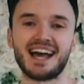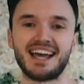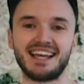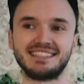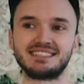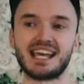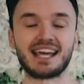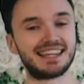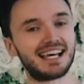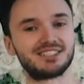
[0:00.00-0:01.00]
And
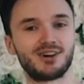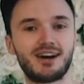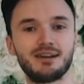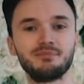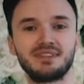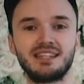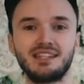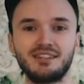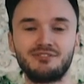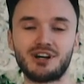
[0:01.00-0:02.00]
at that time,
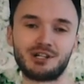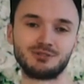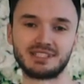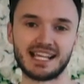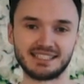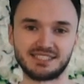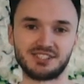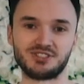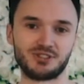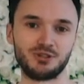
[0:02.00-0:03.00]
the viral dance
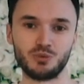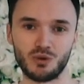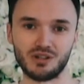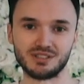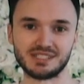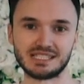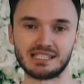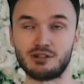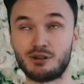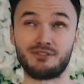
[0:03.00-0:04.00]
to do was,
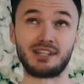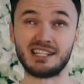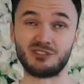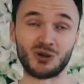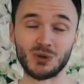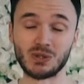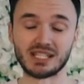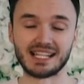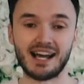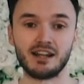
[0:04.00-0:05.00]
or if you can even call
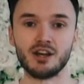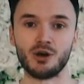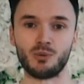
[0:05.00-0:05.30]
it that,